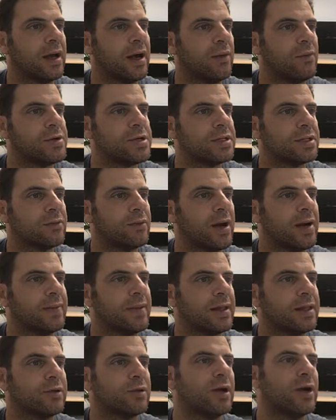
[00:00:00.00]
which is around
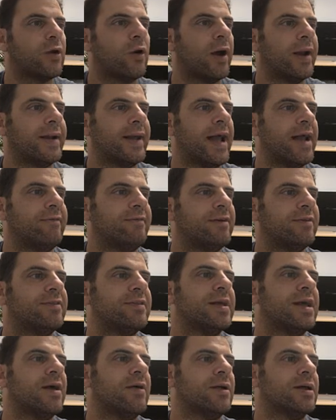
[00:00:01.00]
that sort of
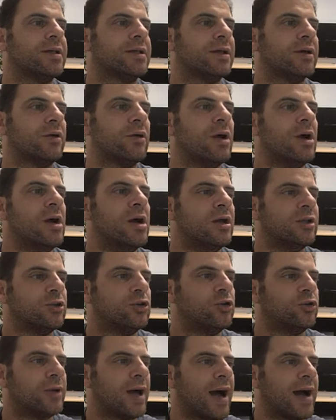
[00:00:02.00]
98.50 area. So
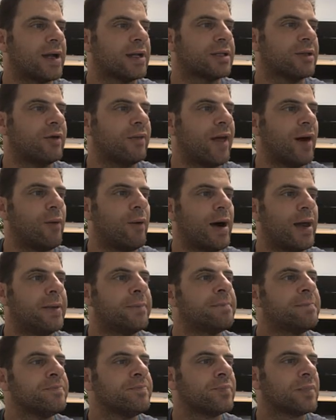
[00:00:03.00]
2 targets on that one.